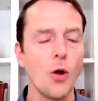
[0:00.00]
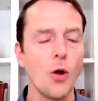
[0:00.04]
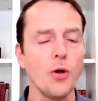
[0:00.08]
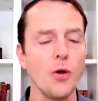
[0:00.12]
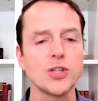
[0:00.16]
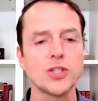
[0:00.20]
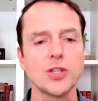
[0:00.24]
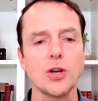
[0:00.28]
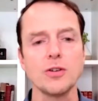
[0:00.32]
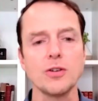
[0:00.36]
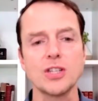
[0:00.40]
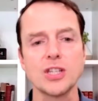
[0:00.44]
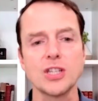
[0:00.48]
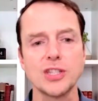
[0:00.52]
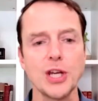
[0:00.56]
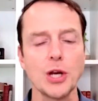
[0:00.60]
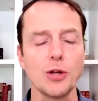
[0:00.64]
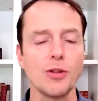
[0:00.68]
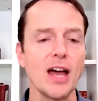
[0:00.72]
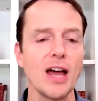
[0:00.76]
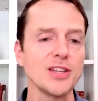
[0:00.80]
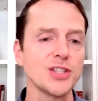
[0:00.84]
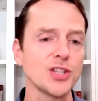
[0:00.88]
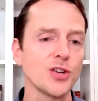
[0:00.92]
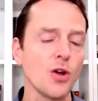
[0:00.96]
We start
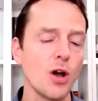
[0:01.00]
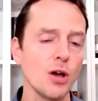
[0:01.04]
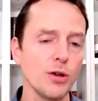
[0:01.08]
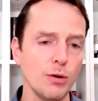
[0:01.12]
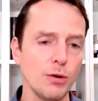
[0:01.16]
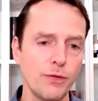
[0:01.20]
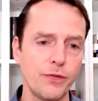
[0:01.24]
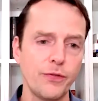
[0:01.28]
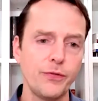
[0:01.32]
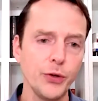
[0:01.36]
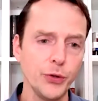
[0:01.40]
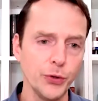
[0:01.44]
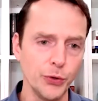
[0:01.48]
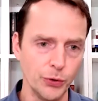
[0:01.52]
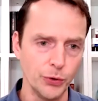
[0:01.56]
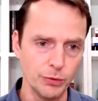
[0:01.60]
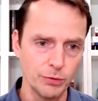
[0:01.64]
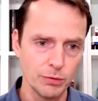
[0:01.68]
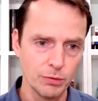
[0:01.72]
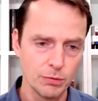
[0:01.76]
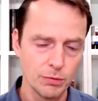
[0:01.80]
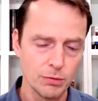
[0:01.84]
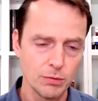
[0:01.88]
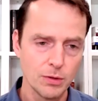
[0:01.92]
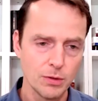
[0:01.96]
sterilizing all your
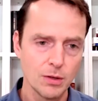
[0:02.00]
food.